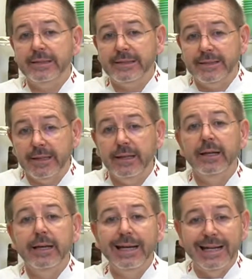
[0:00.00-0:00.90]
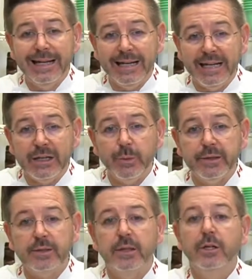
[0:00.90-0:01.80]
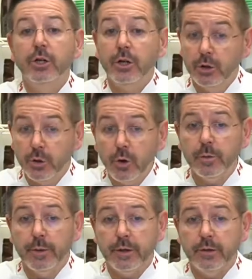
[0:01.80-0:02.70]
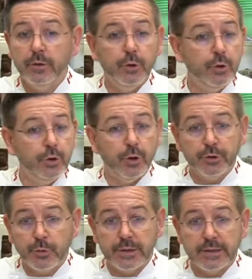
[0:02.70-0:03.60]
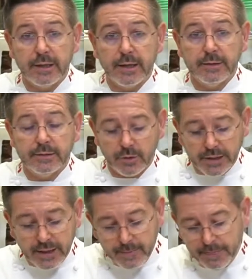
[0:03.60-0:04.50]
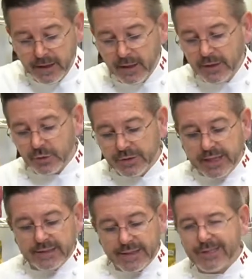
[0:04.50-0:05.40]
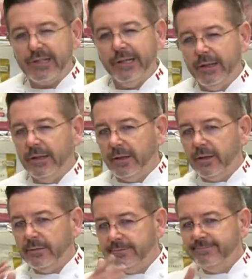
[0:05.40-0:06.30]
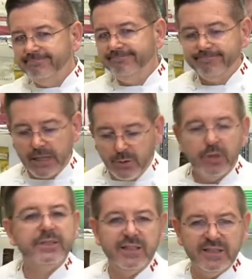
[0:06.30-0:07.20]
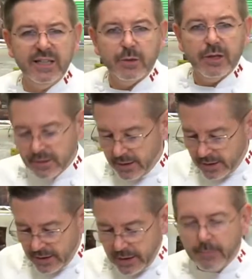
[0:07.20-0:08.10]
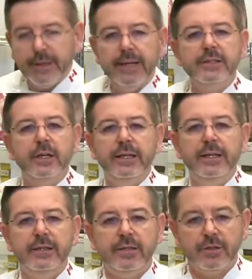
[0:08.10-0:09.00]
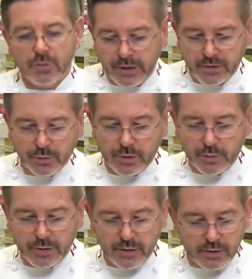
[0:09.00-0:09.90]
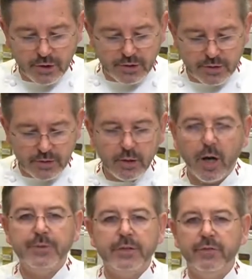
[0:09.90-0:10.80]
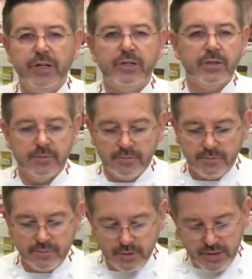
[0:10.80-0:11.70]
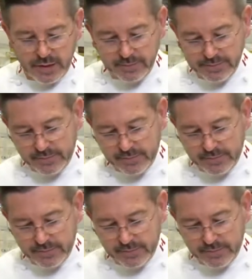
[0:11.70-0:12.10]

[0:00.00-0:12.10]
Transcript: is still liquid cocoa butter, not crystallized, okay? So that's actually a little, I will not say secret, but that's the easiest way to work with, just observation, okay?